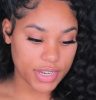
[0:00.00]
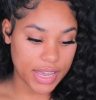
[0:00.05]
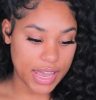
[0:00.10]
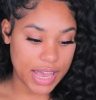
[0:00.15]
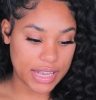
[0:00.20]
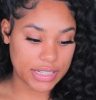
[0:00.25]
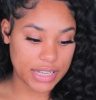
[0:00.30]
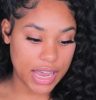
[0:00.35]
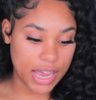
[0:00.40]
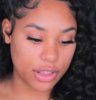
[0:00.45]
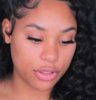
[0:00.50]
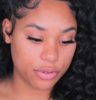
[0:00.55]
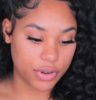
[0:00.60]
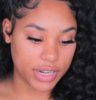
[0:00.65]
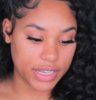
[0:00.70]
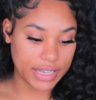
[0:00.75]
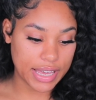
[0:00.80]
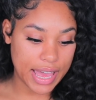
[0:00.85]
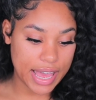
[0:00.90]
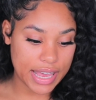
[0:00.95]
It has
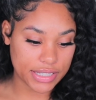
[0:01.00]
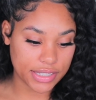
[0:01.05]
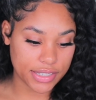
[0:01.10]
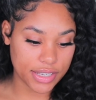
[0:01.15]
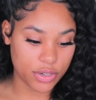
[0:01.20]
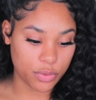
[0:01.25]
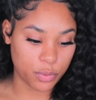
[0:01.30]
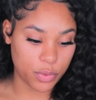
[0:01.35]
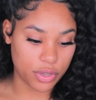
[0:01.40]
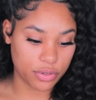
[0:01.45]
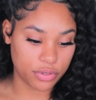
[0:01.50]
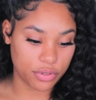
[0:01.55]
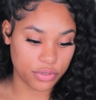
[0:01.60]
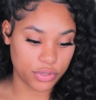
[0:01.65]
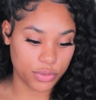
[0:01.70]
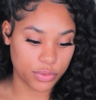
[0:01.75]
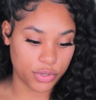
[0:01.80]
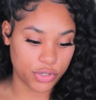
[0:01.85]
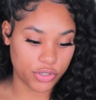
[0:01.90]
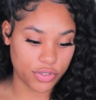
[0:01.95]
hyaluronic acid, well known
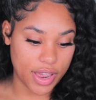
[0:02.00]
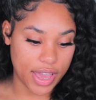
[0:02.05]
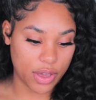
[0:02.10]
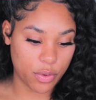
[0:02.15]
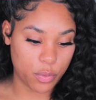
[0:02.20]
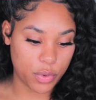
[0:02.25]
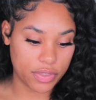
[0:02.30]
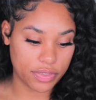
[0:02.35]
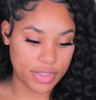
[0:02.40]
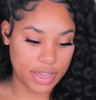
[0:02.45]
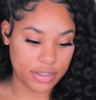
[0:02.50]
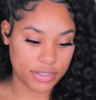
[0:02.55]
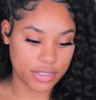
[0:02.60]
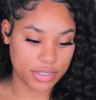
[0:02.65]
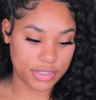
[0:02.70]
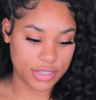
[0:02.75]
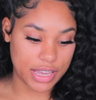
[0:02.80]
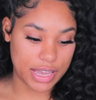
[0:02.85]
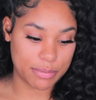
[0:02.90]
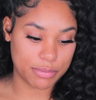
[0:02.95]
to attract
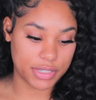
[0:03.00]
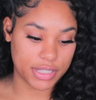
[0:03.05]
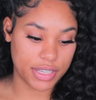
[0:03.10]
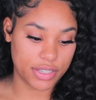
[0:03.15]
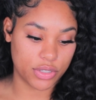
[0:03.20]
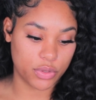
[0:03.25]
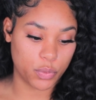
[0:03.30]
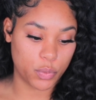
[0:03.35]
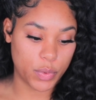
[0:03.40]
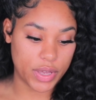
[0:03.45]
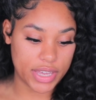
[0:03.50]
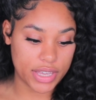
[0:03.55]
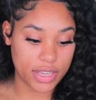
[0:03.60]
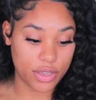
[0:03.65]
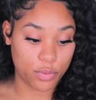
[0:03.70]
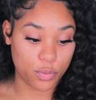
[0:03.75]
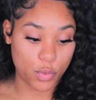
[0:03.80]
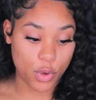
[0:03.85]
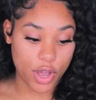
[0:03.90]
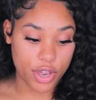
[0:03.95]
1,000 times its weight
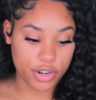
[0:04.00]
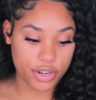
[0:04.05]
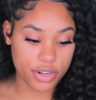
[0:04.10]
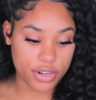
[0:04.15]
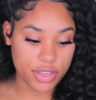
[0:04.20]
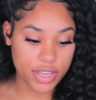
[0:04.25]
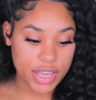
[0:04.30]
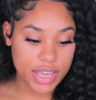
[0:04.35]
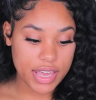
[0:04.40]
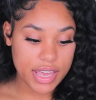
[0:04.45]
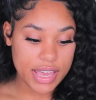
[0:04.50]
in water,